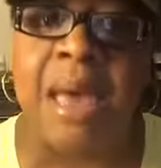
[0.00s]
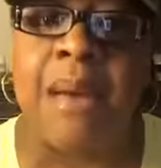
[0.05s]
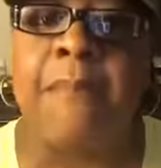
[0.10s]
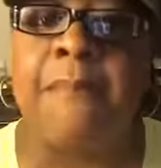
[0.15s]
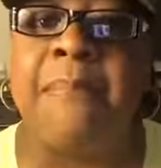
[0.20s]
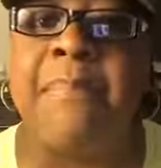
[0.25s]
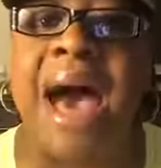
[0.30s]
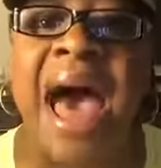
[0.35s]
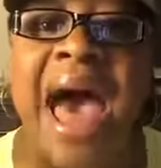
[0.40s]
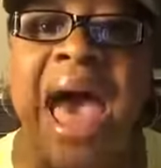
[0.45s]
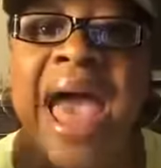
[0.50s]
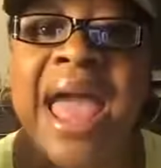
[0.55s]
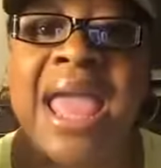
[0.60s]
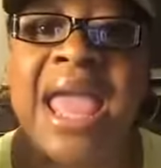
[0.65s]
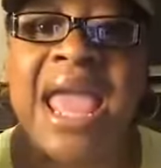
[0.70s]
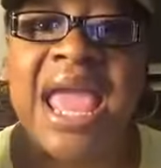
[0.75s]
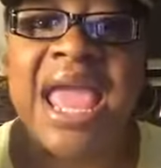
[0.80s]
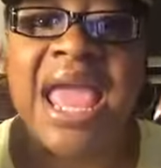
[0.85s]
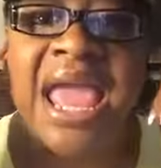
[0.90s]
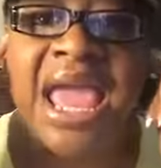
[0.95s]

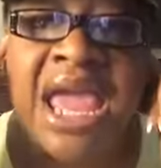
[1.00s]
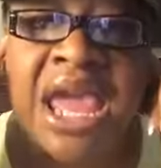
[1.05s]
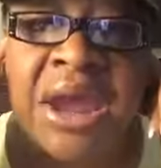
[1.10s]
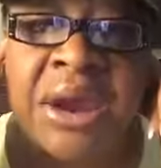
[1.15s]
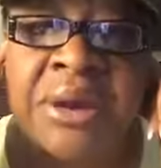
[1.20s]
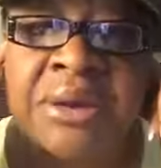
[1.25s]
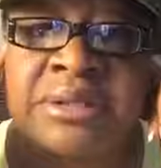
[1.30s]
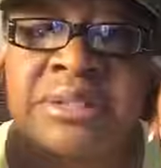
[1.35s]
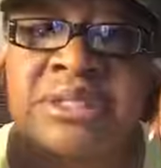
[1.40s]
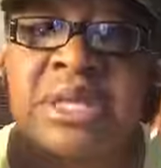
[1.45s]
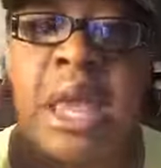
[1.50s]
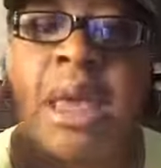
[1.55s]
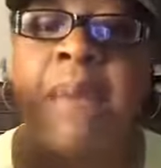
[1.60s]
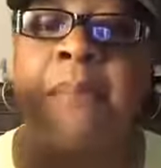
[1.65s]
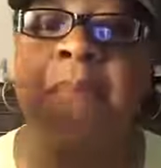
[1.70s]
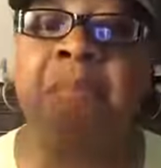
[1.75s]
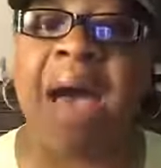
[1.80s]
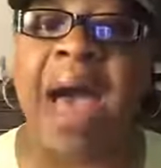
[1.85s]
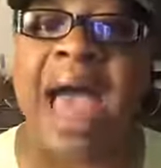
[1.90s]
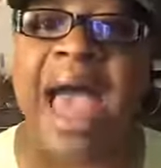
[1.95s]
my ears,
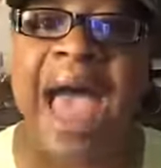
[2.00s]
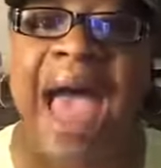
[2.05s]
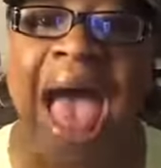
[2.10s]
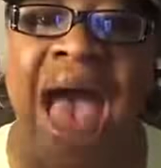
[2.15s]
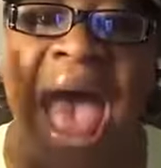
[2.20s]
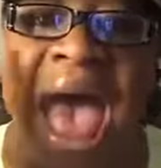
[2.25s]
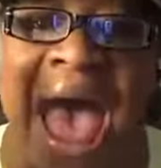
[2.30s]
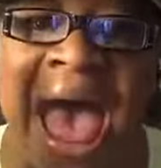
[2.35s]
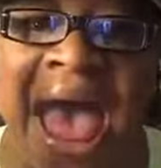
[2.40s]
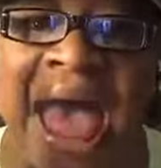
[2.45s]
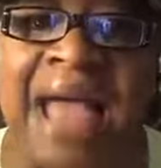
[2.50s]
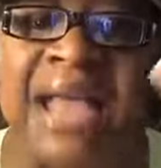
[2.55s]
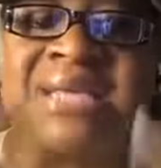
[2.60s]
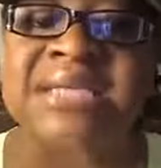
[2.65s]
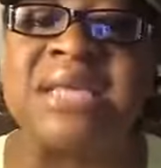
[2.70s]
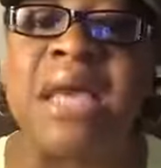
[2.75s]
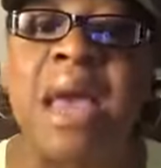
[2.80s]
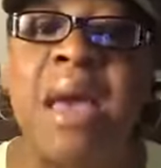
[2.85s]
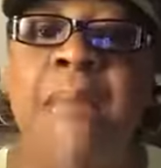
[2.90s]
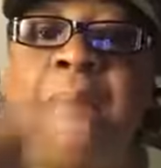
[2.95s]
my
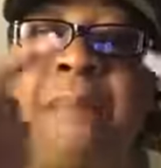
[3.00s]
eyes,